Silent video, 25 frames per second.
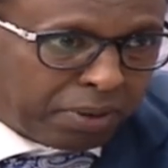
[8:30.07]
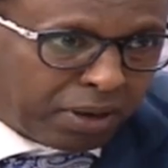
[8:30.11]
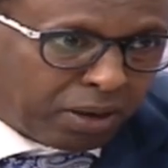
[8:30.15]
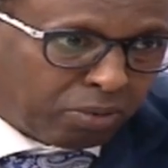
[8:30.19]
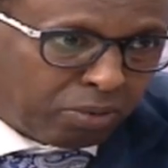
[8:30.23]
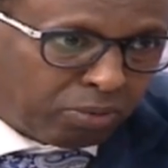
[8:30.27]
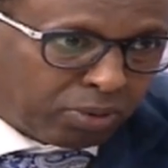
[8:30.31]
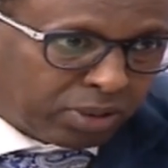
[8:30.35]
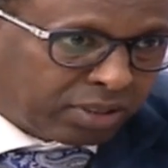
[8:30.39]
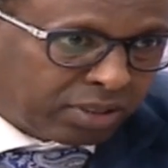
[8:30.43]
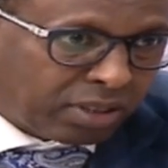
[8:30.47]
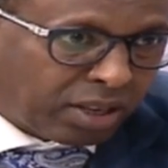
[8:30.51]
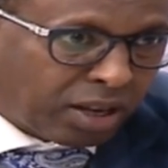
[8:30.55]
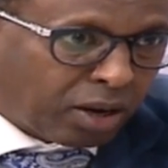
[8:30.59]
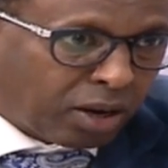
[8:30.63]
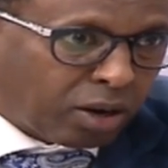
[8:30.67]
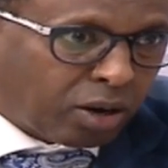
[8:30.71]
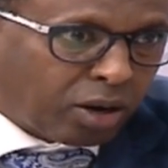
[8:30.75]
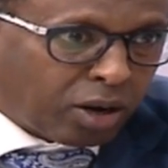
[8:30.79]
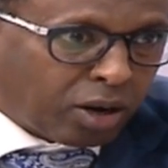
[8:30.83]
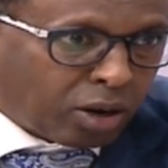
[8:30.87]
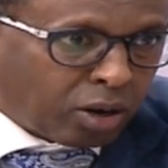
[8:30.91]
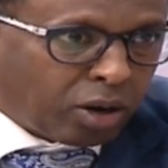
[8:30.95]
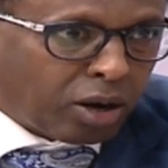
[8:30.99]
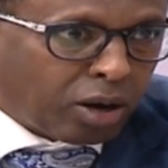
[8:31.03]
what
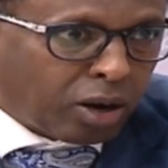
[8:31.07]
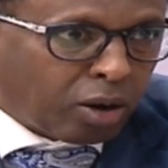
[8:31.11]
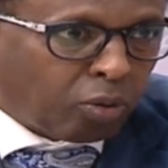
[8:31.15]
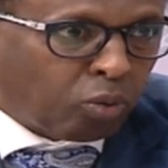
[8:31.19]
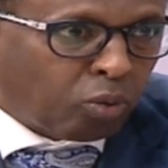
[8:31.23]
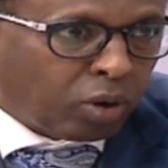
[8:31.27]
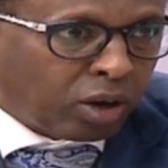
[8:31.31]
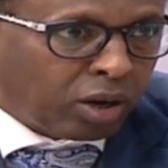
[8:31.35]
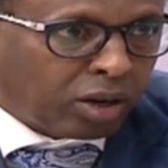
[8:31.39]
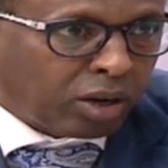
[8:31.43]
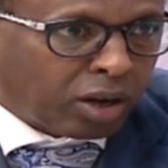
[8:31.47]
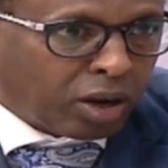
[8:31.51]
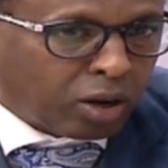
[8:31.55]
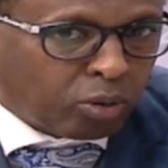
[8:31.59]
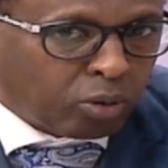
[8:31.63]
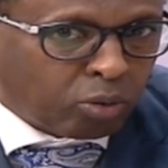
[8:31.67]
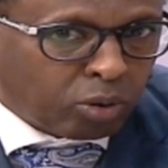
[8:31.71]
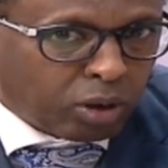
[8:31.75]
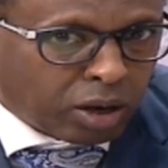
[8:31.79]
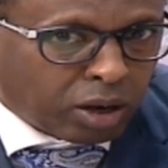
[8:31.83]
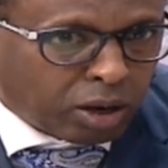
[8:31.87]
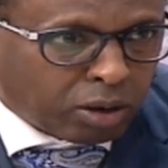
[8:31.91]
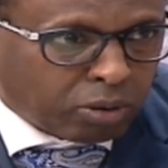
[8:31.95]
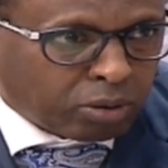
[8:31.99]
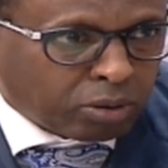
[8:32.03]
how, how well how,
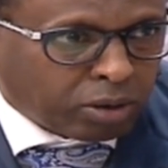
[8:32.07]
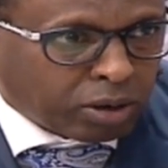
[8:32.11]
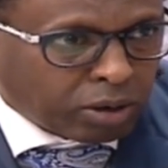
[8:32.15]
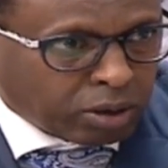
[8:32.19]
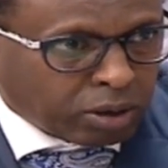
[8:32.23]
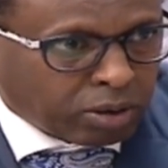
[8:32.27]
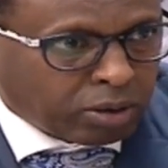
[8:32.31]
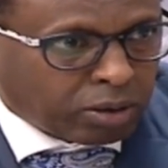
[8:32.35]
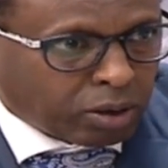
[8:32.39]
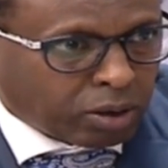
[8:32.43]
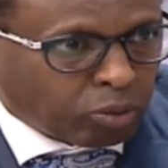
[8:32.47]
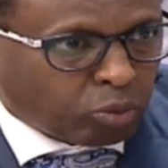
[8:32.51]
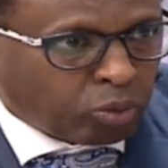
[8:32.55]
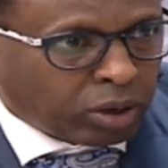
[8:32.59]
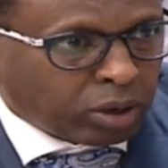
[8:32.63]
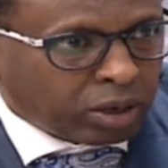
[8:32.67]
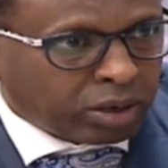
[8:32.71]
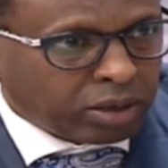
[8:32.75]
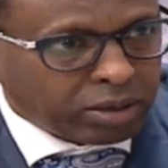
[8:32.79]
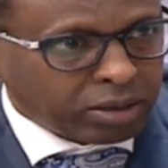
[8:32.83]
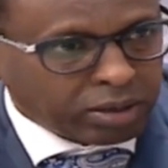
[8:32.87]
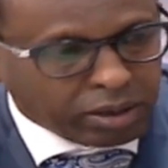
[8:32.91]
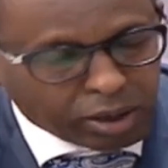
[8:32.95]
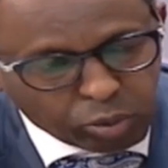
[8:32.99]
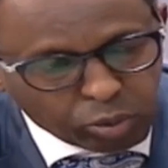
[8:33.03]
how how well
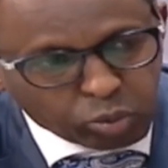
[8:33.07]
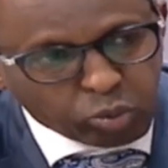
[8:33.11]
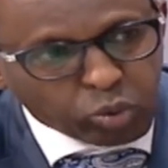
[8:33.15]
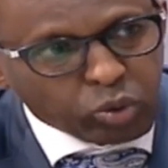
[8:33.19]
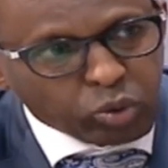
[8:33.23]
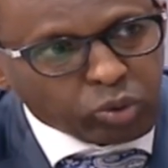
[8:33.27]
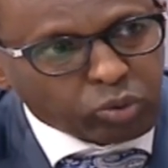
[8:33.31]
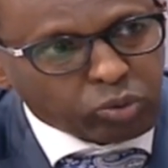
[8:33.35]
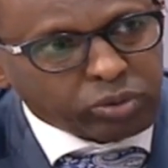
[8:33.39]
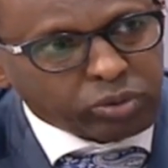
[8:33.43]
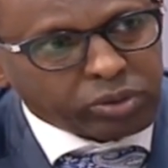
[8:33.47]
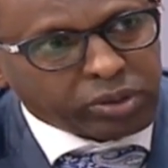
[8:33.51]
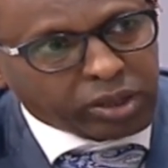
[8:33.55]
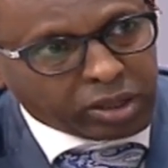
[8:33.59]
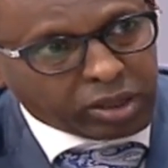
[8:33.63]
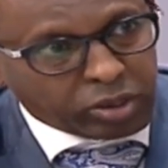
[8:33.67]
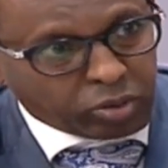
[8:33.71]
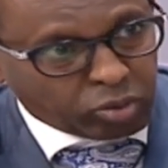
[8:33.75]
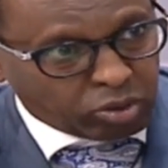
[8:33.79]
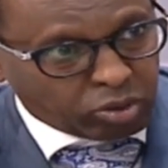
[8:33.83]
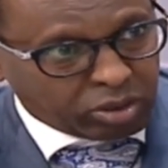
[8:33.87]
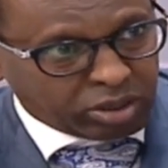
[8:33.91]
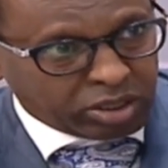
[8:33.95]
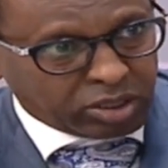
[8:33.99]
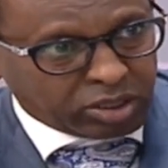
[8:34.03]
how good they're
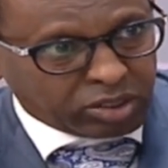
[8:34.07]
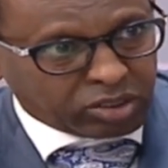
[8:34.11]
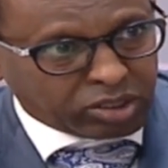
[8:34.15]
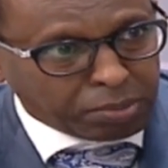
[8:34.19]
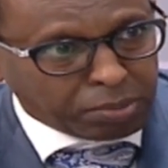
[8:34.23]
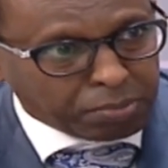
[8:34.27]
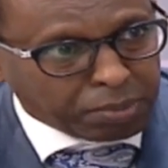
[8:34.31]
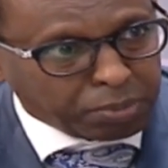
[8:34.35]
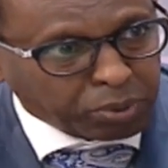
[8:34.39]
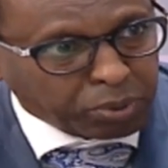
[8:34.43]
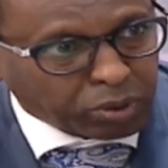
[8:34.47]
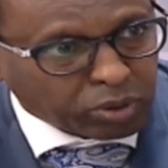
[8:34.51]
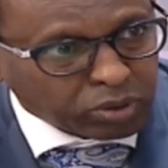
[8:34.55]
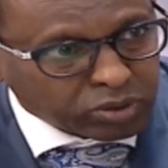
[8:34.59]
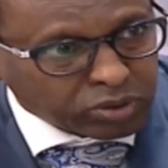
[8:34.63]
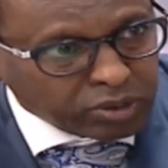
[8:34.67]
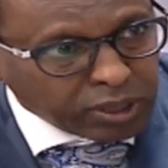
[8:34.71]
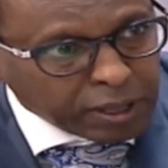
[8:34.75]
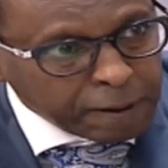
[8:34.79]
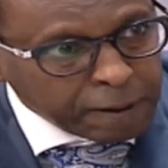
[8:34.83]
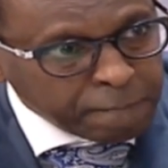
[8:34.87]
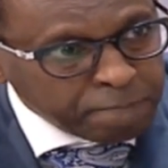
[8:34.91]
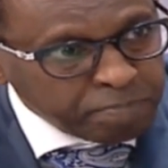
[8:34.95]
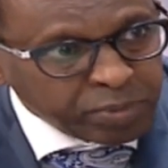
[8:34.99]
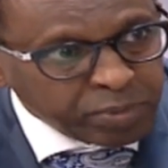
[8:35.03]
doing in December because
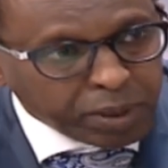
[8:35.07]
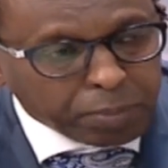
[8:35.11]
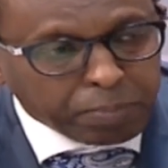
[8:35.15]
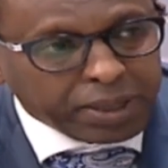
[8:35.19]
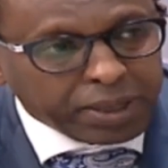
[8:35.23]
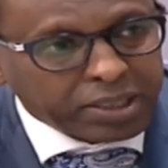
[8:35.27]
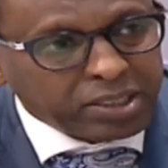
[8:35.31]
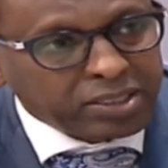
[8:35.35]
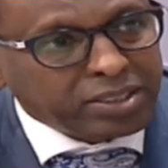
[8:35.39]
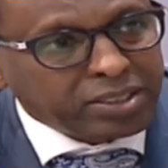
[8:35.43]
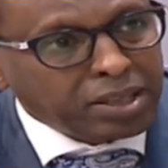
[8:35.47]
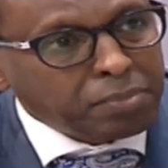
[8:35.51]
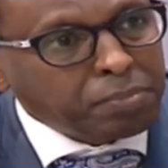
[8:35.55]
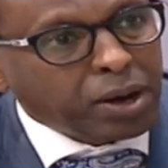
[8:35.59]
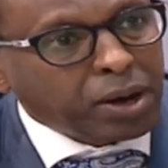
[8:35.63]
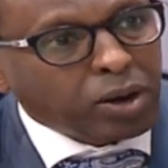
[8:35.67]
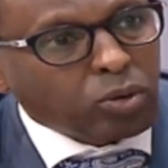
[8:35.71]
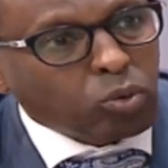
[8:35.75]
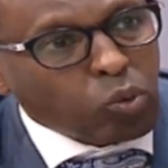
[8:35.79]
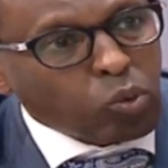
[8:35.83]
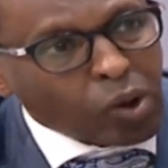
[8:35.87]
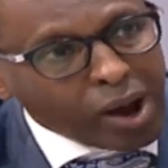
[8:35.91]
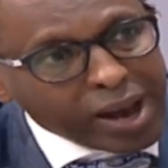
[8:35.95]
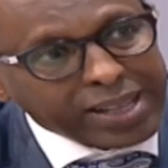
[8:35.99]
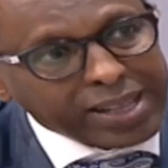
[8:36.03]
by December
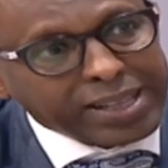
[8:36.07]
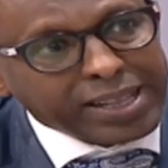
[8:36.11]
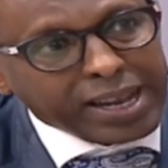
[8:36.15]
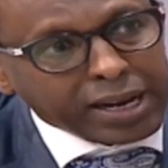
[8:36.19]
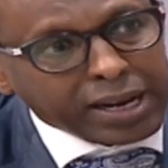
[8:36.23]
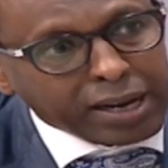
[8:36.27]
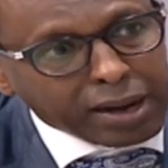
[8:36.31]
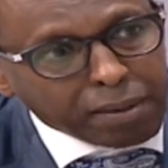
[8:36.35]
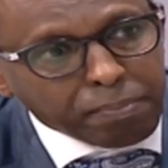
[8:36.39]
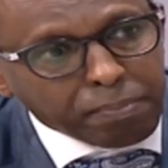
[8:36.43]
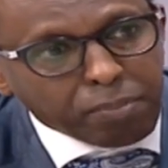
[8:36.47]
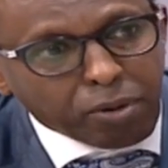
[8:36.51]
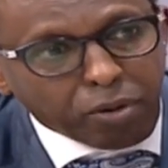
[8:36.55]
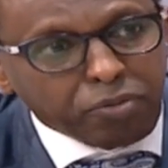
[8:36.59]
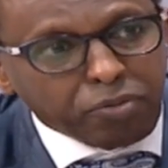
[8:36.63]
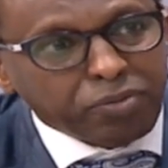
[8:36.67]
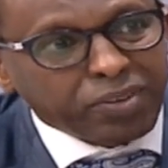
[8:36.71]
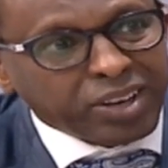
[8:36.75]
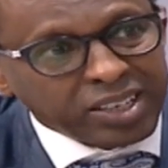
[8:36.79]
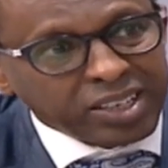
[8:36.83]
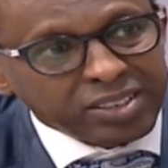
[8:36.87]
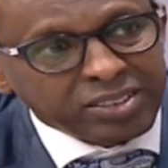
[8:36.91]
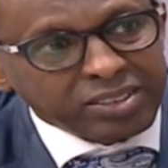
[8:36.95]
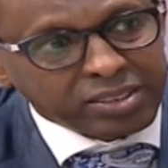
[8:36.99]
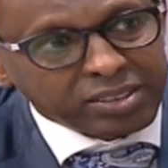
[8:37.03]
quite a number of
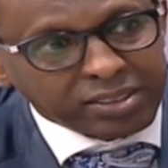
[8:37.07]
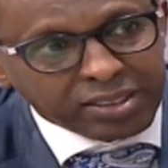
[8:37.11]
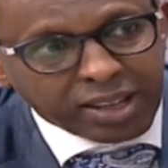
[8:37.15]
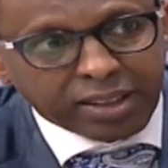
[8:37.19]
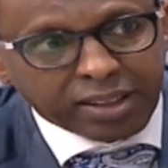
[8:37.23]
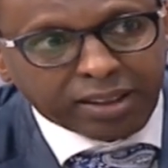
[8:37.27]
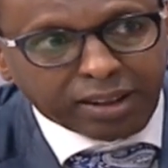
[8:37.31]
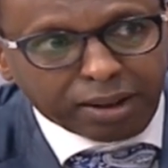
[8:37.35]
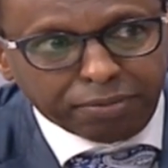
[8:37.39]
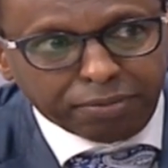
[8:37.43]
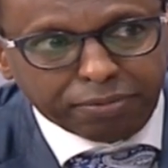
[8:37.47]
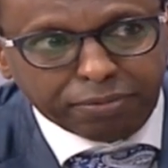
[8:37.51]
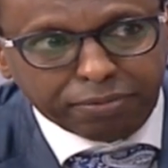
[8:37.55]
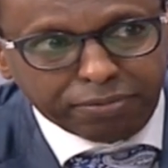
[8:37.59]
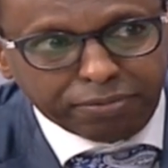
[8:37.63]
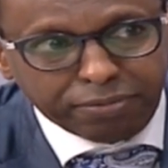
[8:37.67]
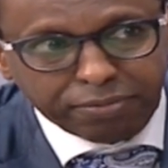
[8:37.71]
cases that have